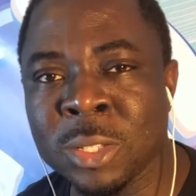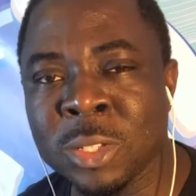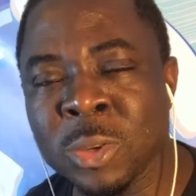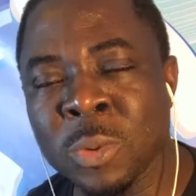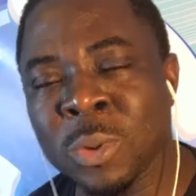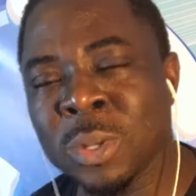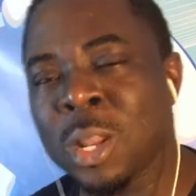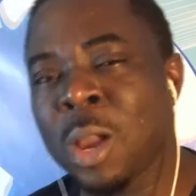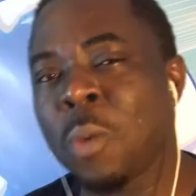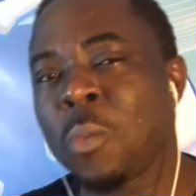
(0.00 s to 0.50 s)
So
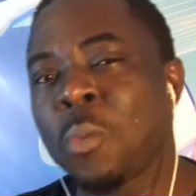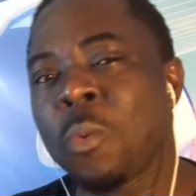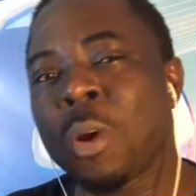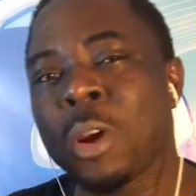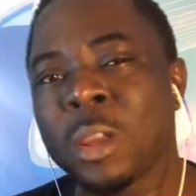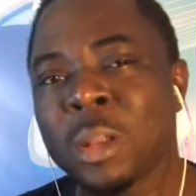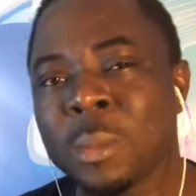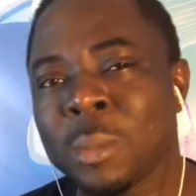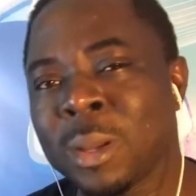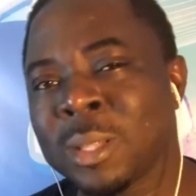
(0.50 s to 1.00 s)
we're not
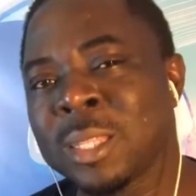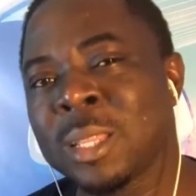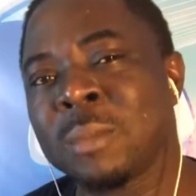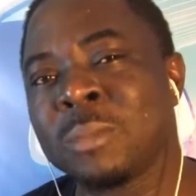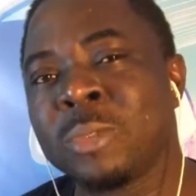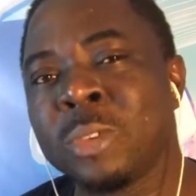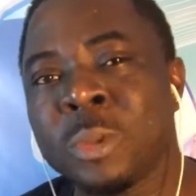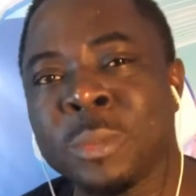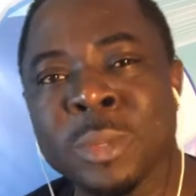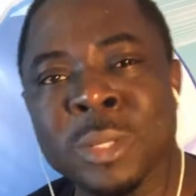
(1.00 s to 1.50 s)
worried about them
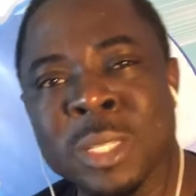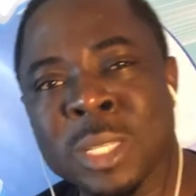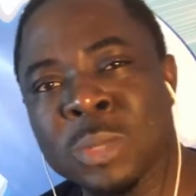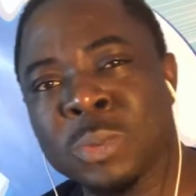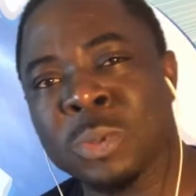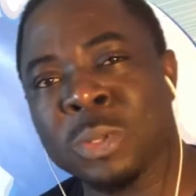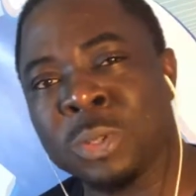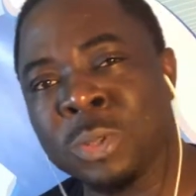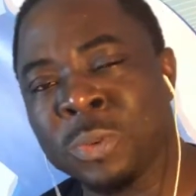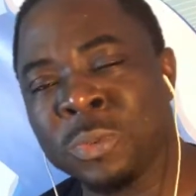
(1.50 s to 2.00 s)
doing business
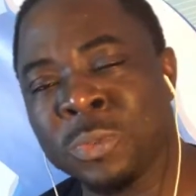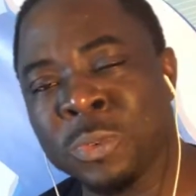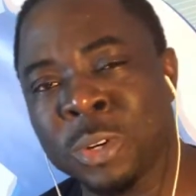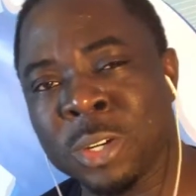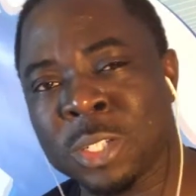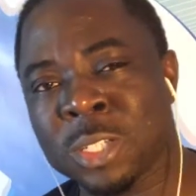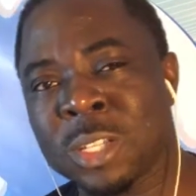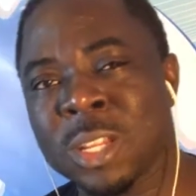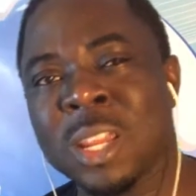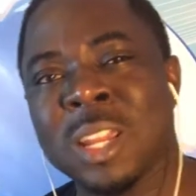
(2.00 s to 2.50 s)
with you
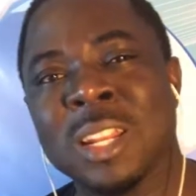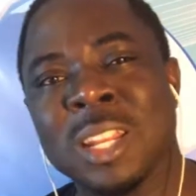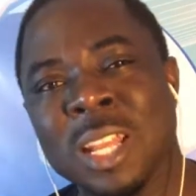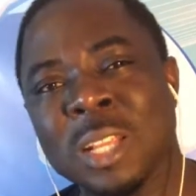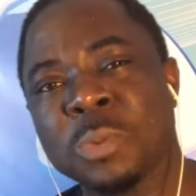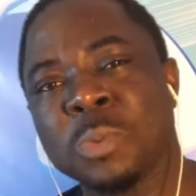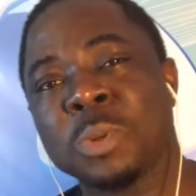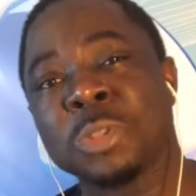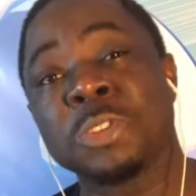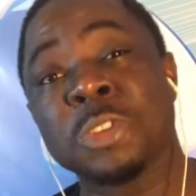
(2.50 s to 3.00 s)
first.
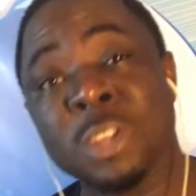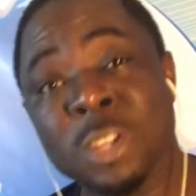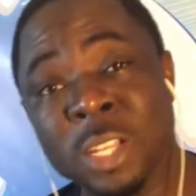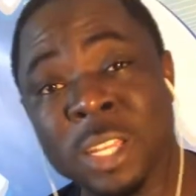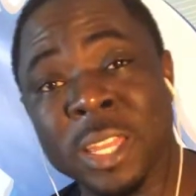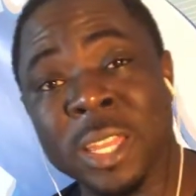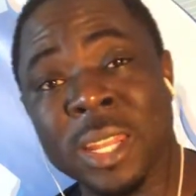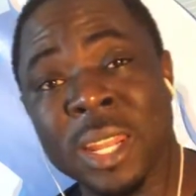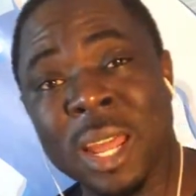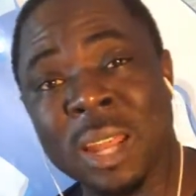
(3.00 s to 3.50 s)
That's what you're going to
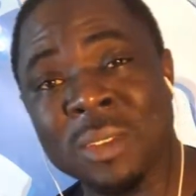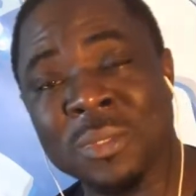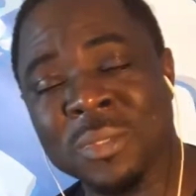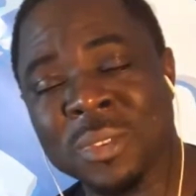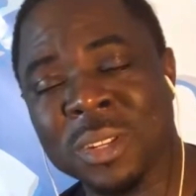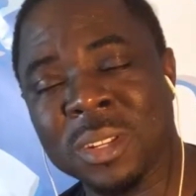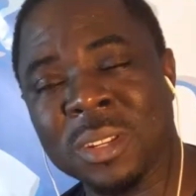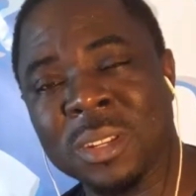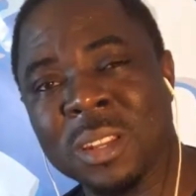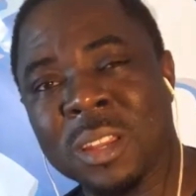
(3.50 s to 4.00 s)
get out of
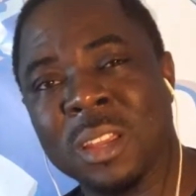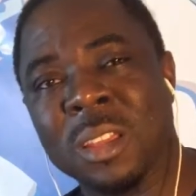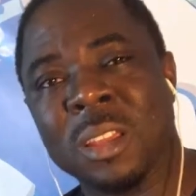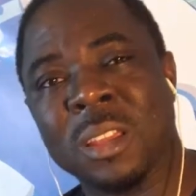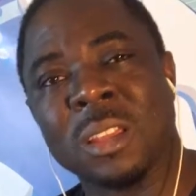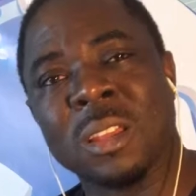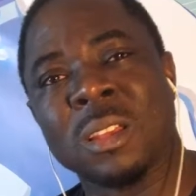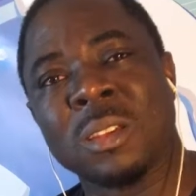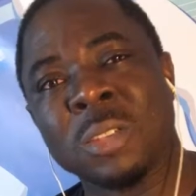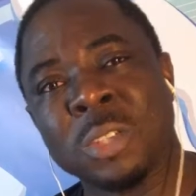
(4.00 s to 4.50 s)
it.
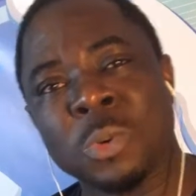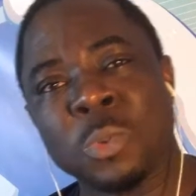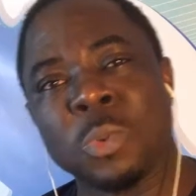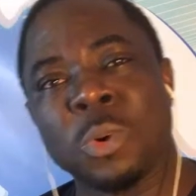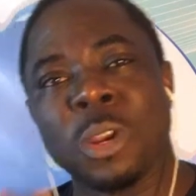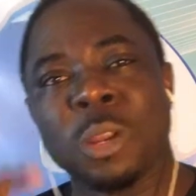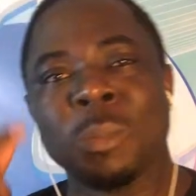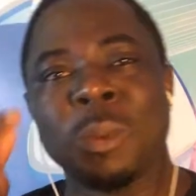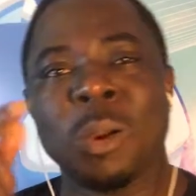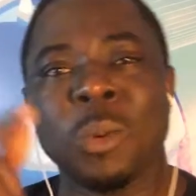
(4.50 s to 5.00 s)
You
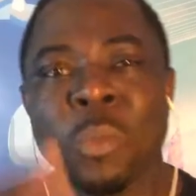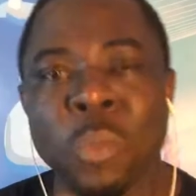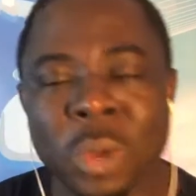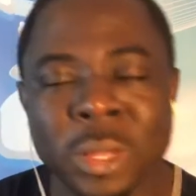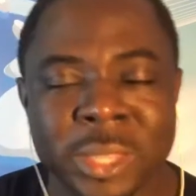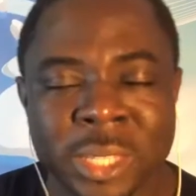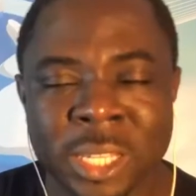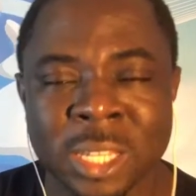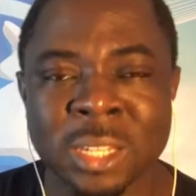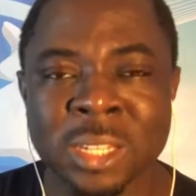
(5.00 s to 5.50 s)
worry about
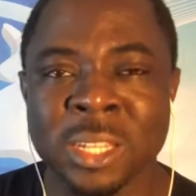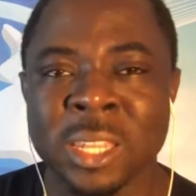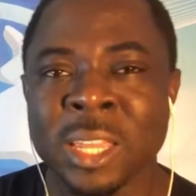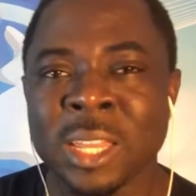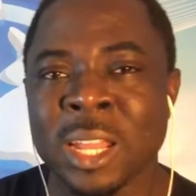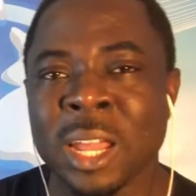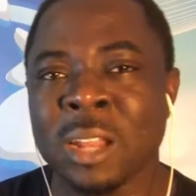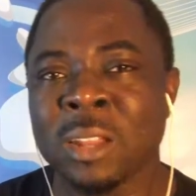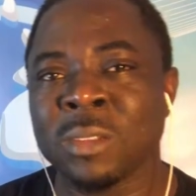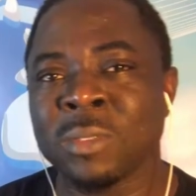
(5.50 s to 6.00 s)
what they're going to get
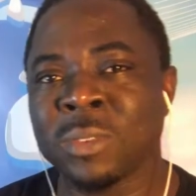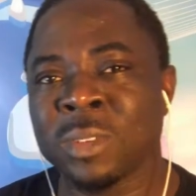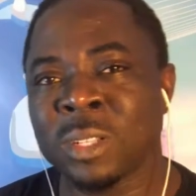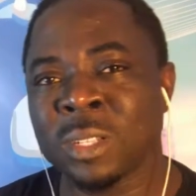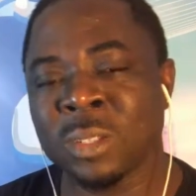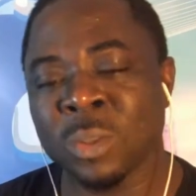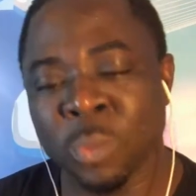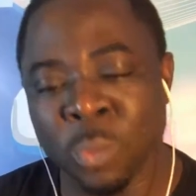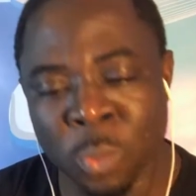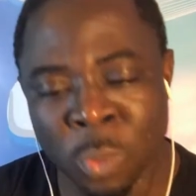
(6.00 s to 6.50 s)
out of it.
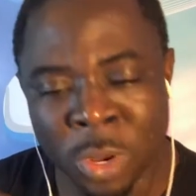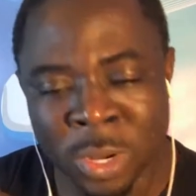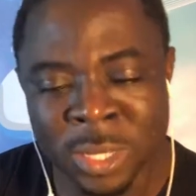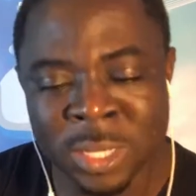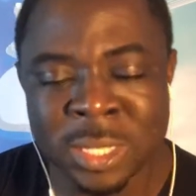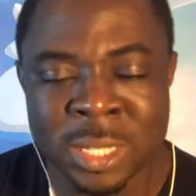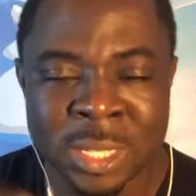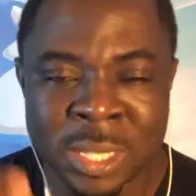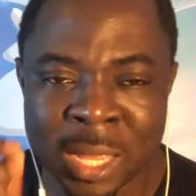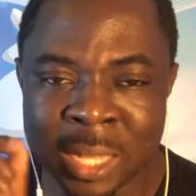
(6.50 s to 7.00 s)
What
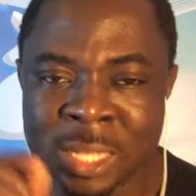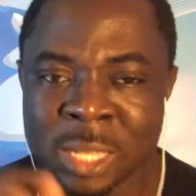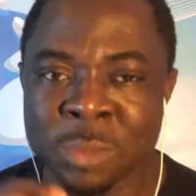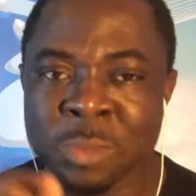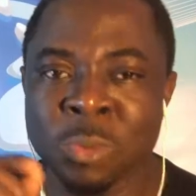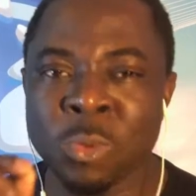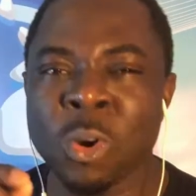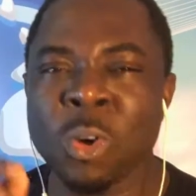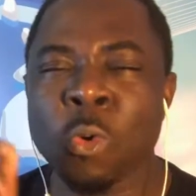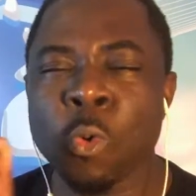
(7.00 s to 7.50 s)
is it that they're,
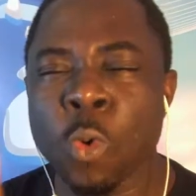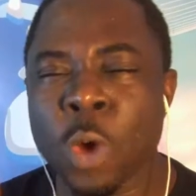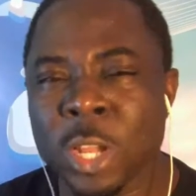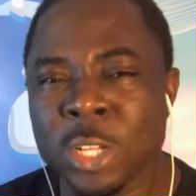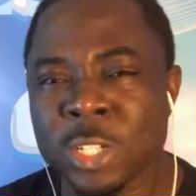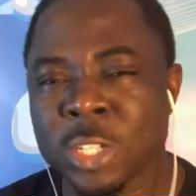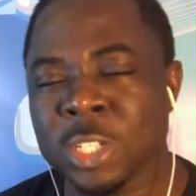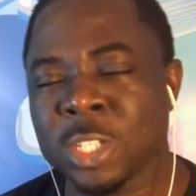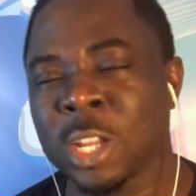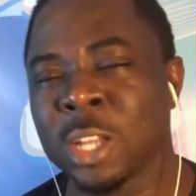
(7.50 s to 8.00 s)
what
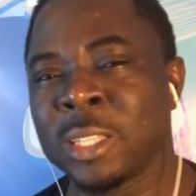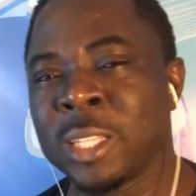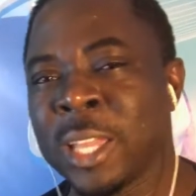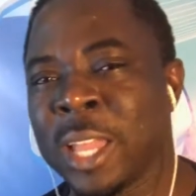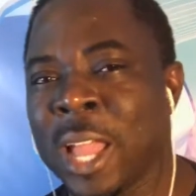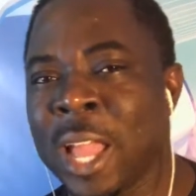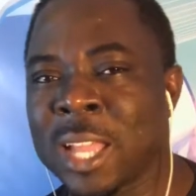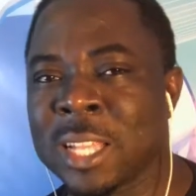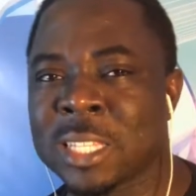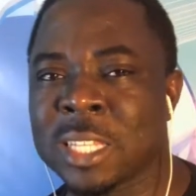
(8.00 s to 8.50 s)
questions are they
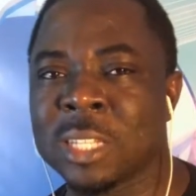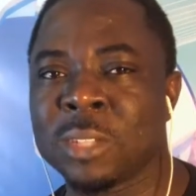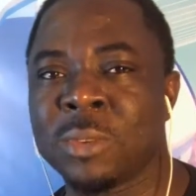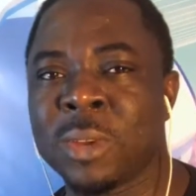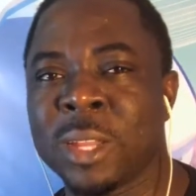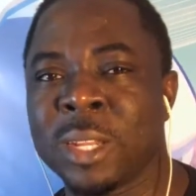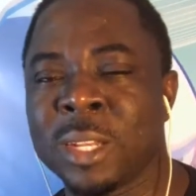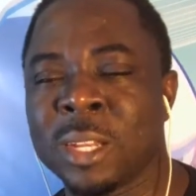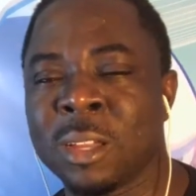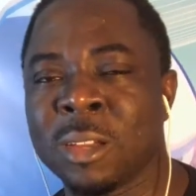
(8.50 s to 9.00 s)
asking
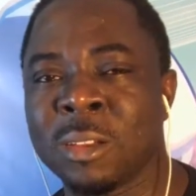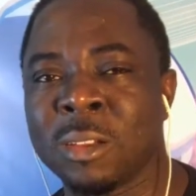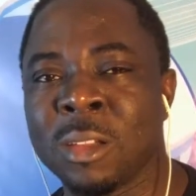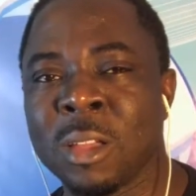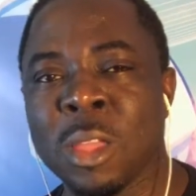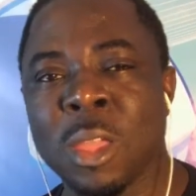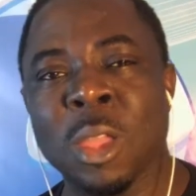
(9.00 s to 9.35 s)
right now?